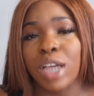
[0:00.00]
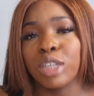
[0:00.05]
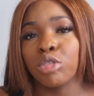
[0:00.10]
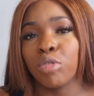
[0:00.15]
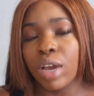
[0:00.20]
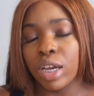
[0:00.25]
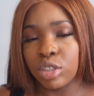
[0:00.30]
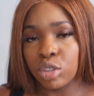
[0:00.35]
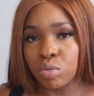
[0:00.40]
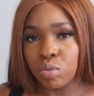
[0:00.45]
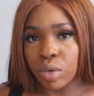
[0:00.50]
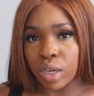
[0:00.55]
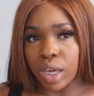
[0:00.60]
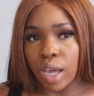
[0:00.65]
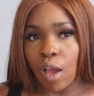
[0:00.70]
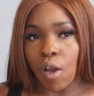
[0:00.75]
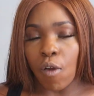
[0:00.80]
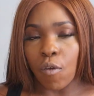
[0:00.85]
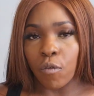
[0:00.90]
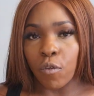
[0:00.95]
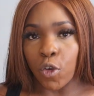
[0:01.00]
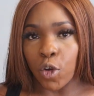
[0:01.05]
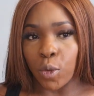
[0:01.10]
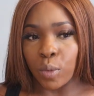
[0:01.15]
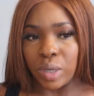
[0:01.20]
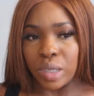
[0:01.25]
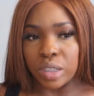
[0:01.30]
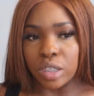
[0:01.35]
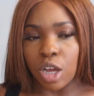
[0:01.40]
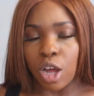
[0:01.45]
I tried to work out 4
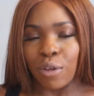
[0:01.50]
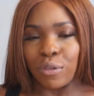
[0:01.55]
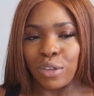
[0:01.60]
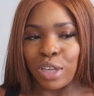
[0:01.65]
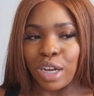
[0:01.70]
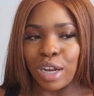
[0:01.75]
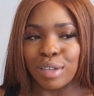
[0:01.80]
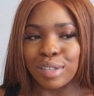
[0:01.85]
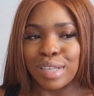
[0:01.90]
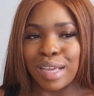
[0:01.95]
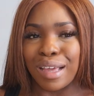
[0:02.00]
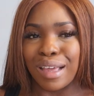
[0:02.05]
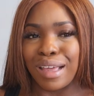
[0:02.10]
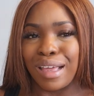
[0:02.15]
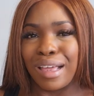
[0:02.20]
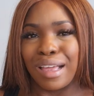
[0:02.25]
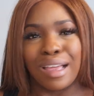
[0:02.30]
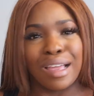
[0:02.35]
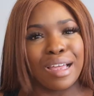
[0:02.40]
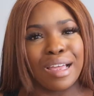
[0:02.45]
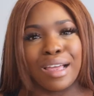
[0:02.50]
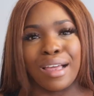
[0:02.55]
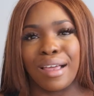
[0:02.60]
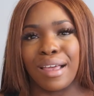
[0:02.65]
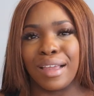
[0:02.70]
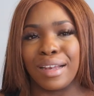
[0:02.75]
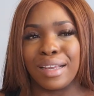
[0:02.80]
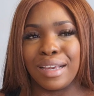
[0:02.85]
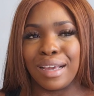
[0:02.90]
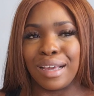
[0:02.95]
weeks after and I was like,
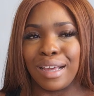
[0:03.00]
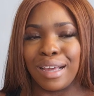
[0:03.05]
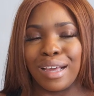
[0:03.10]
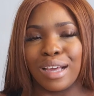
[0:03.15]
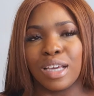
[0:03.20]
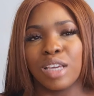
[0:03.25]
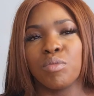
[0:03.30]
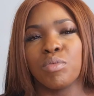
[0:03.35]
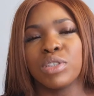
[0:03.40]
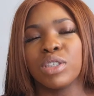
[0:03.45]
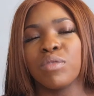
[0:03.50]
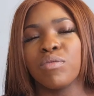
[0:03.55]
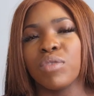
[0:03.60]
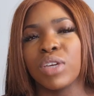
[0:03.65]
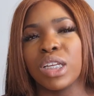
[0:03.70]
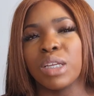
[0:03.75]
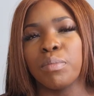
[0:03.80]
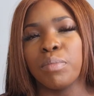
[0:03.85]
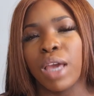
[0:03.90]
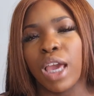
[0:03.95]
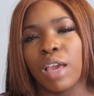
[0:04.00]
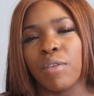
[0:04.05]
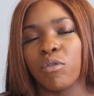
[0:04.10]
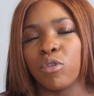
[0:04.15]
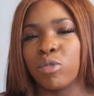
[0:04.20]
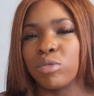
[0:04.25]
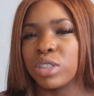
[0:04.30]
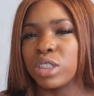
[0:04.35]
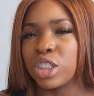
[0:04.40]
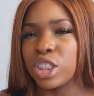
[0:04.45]
honey, It wasn't really
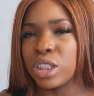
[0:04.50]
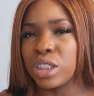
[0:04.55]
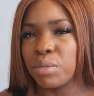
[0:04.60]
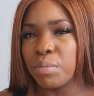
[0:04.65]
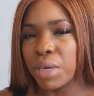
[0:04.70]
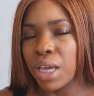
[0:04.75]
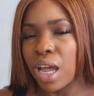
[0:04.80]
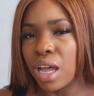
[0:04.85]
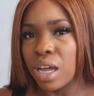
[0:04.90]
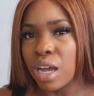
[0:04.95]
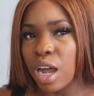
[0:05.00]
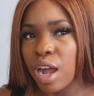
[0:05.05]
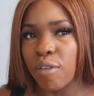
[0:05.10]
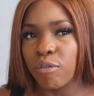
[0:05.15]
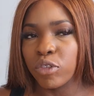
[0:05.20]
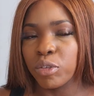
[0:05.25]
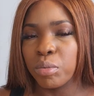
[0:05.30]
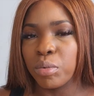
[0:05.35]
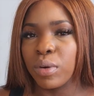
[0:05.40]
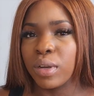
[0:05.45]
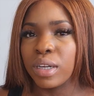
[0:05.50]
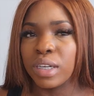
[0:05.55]
painful, it was just a bit uncomfortable.